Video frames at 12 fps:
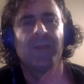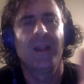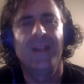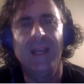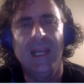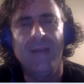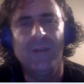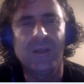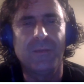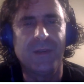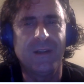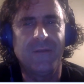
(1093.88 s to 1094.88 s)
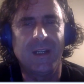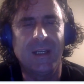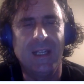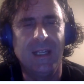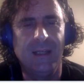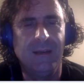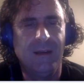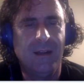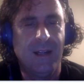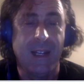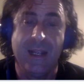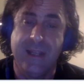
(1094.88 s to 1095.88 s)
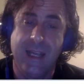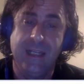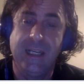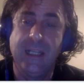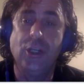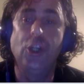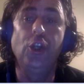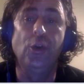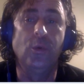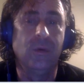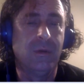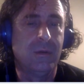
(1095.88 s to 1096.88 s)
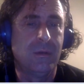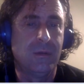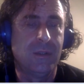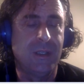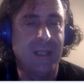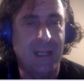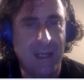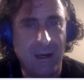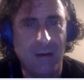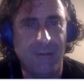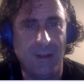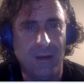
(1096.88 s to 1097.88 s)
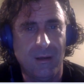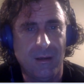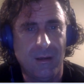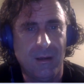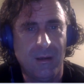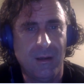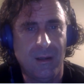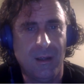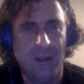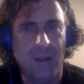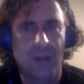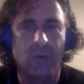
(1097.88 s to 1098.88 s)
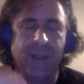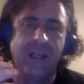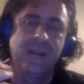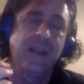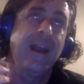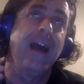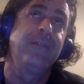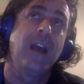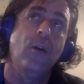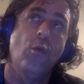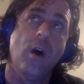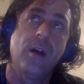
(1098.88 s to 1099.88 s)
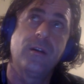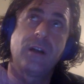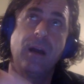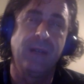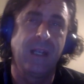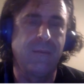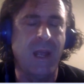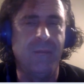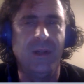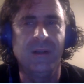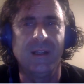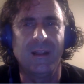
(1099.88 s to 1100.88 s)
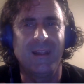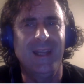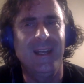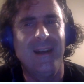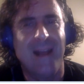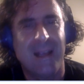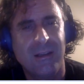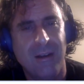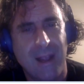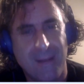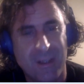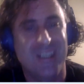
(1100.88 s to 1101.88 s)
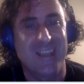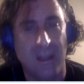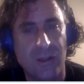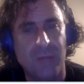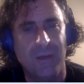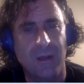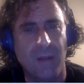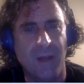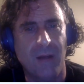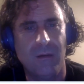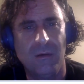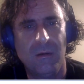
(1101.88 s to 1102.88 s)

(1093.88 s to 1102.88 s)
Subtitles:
They have a specific need, and they need you to take care of it. So when they say, I've got water coming in my building, they didn't ask you to have a salesman come out.